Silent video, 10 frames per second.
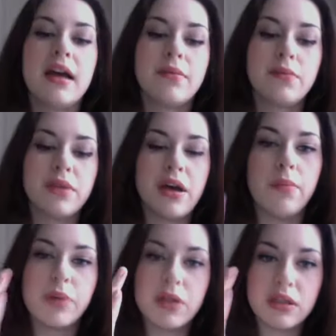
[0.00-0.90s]

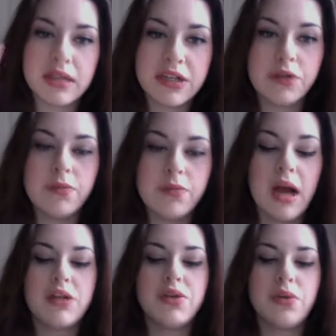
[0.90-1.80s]
without pulling too
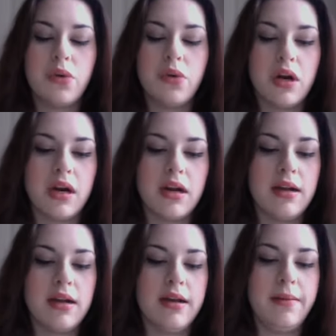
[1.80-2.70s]
much
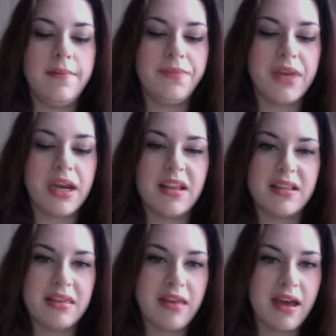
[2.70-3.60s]
or anything
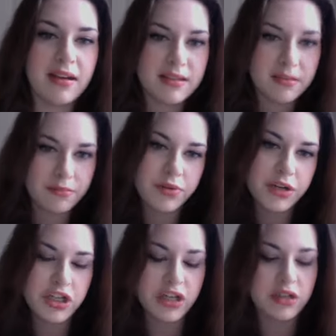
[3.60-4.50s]
like that, because I'm
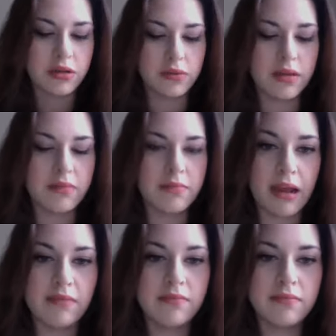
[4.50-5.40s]
pretty gentle with
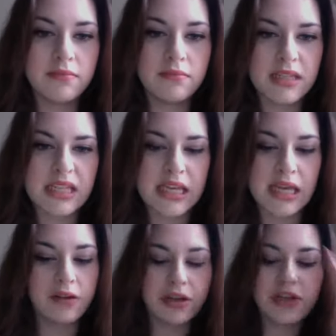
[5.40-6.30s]
my
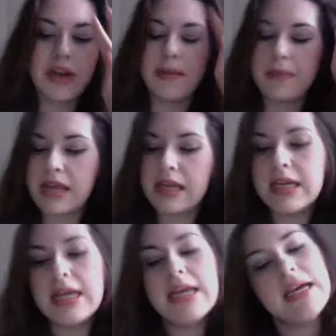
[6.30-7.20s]
skin, or I try to be.
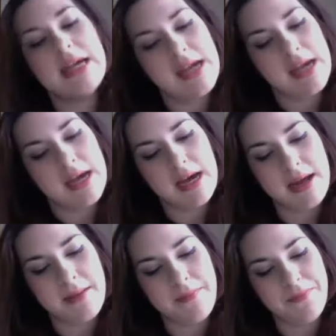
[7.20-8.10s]

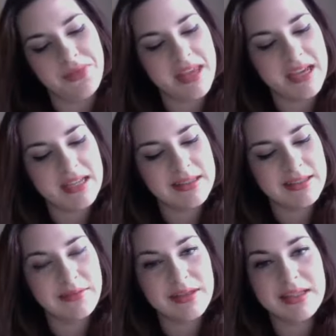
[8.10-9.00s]
This
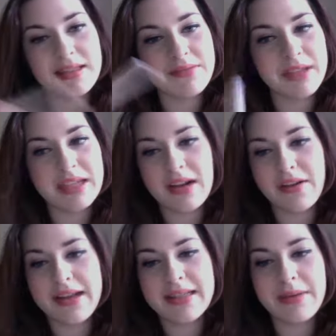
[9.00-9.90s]
I was really not
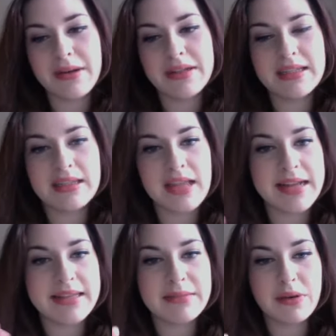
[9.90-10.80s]
crazy about. It says
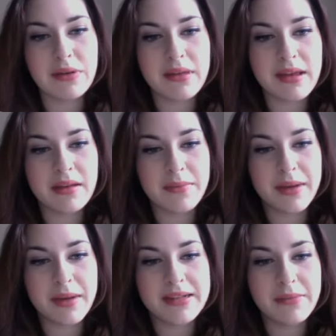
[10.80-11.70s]
line smoothing,
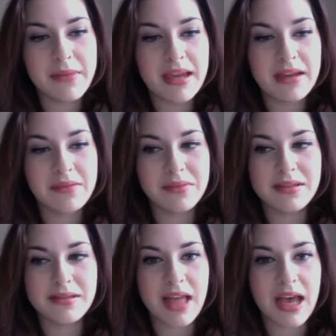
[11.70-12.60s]
but to me it
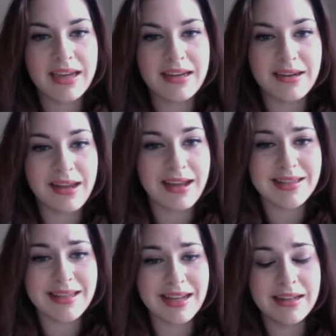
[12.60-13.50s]
was line
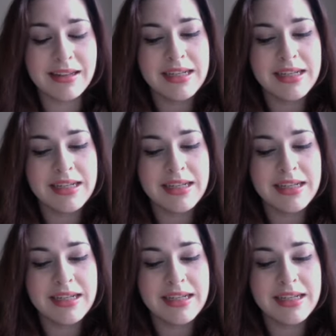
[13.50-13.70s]
enhancing.